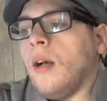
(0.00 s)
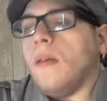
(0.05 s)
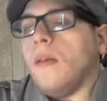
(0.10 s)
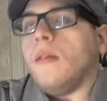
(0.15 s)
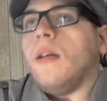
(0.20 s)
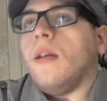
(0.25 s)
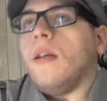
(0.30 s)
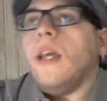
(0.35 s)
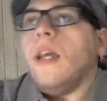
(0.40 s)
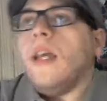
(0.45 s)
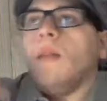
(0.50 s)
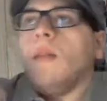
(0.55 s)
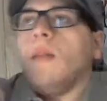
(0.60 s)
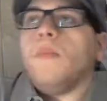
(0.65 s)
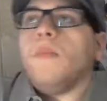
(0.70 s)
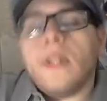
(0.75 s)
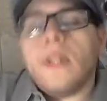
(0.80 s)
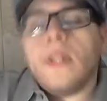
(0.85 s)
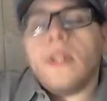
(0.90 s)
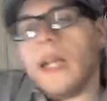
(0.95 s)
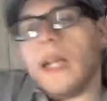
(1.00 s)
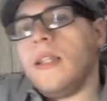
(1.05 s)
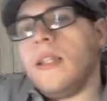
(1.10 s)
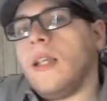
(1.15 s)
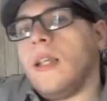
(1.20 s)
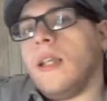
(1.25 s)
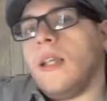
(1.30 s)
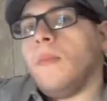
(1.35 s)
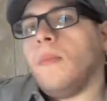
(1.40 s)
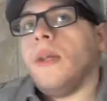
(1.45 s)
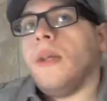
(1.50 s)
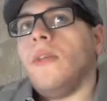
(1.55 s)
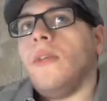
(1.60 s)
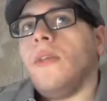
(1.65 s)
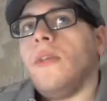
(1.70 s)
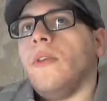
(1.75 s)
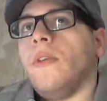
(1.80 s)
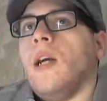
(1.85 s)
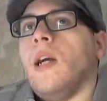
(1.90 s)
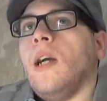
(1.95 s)
And besides them, my
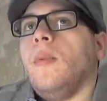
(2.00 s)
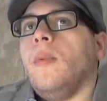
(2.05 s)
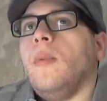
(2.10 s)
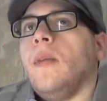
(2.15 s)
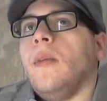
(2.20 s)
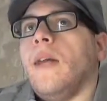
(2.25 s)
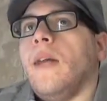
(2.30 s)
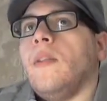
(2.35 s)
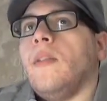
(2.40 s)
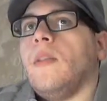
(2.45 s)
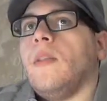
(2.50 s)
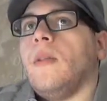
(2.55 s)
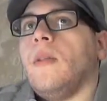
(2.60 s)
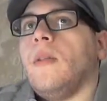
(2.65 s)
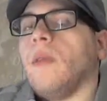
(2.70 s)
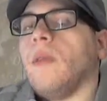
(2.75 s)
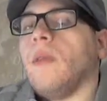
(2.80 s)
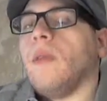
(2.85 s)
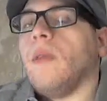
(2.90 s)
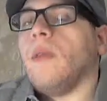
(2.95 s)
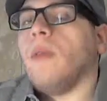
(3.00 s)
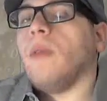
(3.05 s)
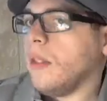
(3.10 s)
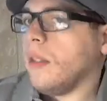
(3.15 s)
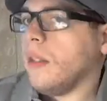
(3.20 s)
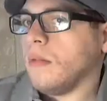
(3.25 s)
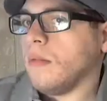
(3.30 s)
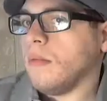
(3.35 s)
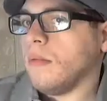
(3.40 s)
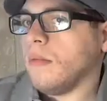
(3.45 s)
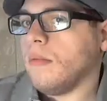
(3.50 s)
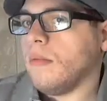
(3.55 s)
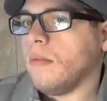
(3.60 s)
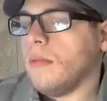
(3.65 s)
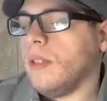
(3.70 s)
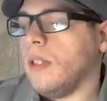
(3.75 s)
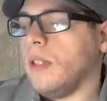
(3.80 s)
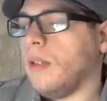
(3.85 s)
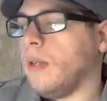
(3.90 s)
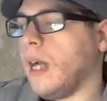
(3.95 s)
favorite couple would have to be Rumbell.
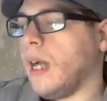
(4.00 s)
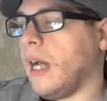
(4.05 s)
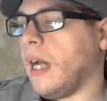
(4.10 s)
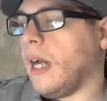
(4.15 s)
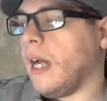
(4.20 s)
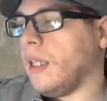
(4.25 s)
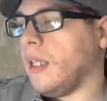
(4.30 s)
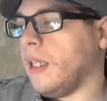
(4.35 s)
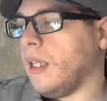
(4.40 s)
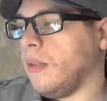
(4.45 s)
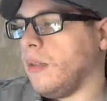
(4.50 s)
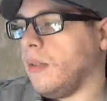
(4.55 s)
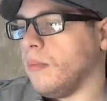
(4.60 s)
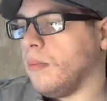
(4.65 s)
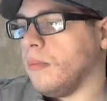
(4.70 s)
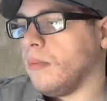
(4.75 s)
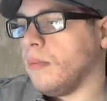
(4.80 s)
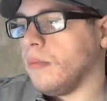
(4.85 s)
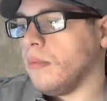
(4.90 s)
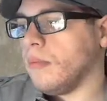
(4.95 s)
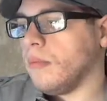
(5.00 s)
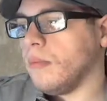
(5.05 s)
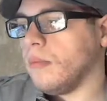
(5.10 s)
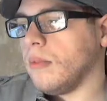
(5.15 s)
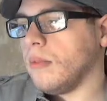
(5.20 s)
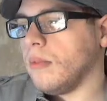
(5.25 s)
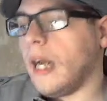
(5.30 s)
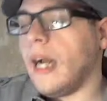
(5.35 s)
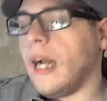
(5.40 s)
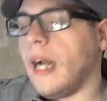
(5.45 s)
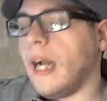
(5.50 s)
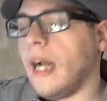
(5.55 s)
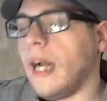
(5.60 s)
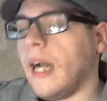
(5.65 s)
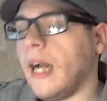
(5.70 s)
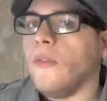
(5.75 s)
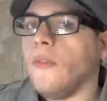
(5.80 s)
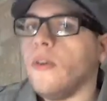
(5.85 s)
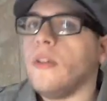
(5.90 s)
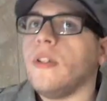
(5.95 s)
I at
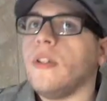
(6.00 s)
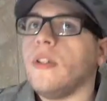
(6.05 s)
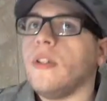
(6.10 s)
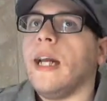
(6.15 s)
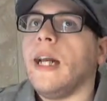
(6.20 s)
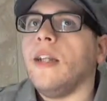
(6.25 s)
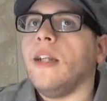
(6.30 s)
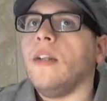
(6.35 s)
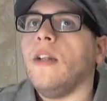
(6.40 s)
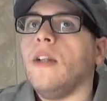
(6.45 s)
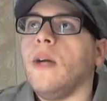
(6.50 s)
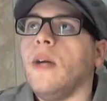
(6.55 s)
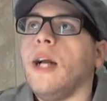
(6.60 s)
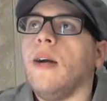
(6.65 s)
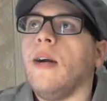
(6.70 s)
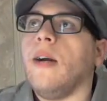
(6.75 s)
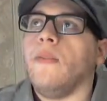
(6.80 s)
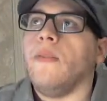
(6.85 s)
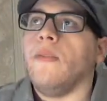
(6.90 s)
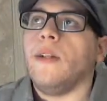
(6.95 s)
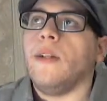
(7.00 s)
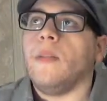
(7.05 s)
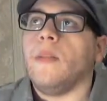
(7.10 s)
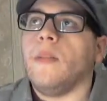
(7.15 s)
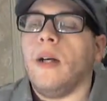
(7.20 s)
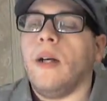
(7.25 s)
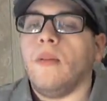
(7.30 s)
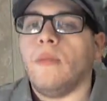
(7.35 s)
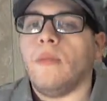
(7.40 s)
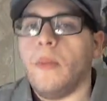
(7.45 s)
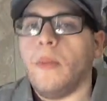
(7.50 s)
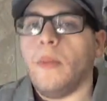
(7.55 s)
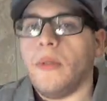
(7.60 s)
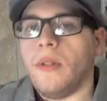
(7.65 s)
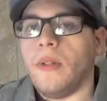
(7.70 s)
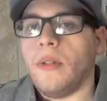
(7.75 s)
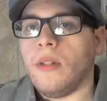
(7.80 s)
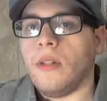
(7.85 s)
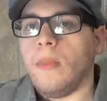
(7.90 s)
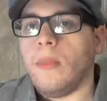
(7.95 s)
first I didn't know how I felt about
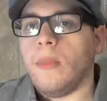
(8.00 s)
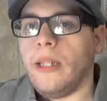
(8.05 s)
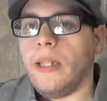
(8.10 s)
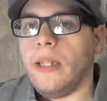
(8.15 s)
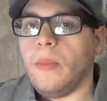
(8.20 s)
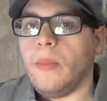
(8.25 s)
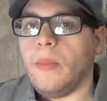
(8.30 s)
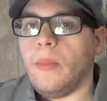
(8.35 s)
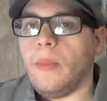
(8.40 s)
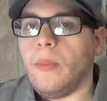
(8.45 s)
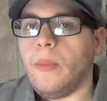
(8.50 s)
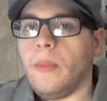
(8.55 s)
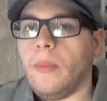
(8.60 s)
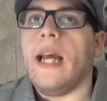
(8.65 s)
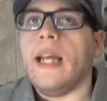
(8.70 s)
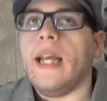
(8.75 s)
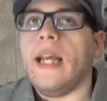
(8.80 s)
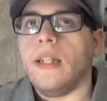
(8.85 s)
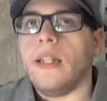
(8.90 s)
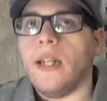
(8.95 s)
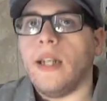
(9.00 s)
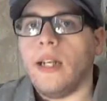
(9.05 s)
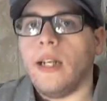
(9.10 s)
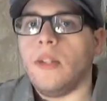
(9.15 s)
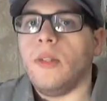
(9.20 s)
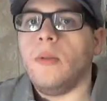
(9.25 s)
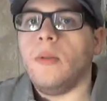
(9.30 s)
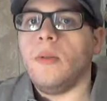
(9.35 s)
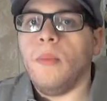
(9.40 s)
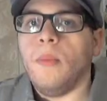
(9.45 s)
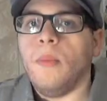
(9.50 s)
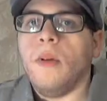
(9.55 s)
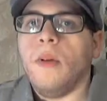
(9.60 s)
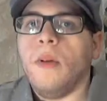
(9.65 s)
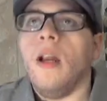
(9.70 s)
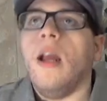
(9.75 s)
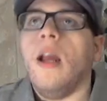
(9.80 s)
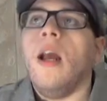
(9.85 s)
Rumpelstiltskin being the Beast, but as I got into it more,